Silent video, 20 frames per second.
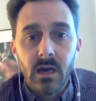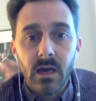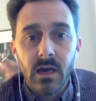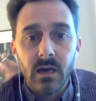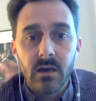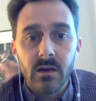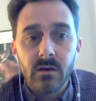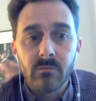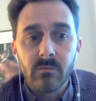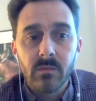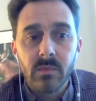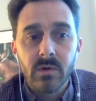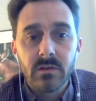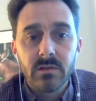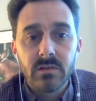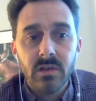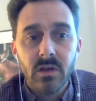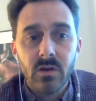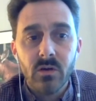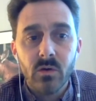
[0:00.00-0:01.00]

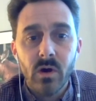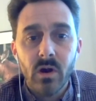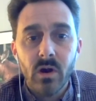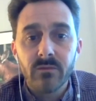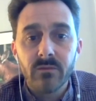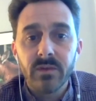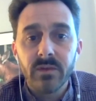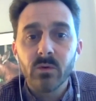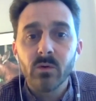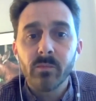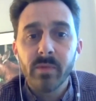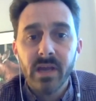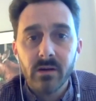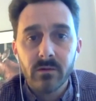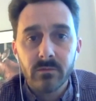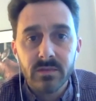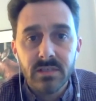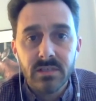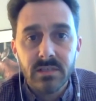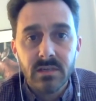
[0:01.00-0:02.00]
So hopefully we'll be able
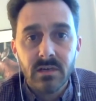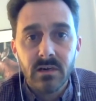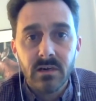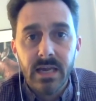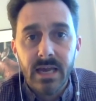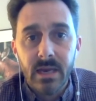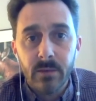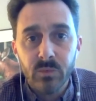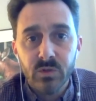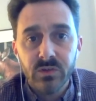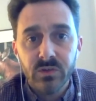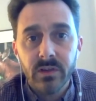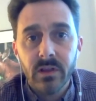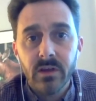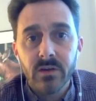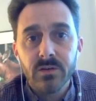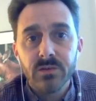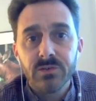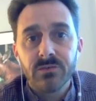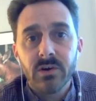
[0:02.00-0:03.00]
to start capturing
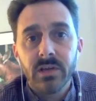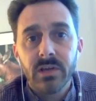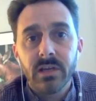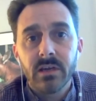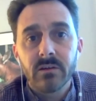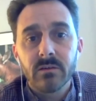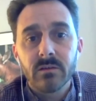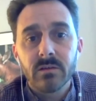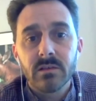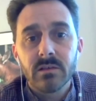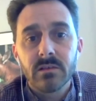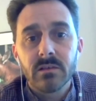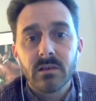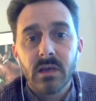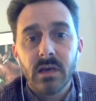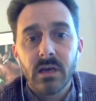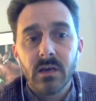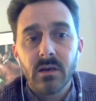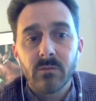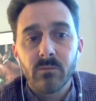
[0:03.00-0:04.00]
those rhinos
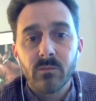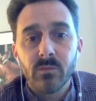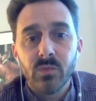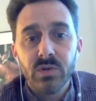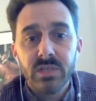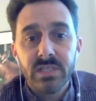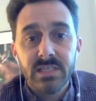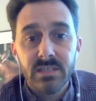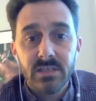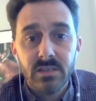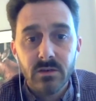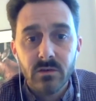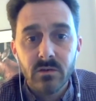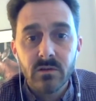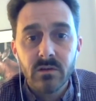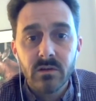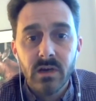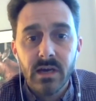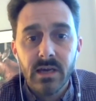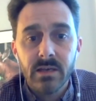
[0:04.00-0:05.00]
pretty
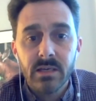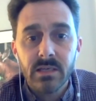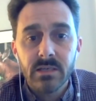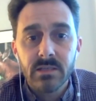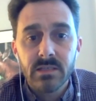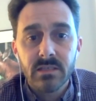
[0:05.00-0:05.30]
soon and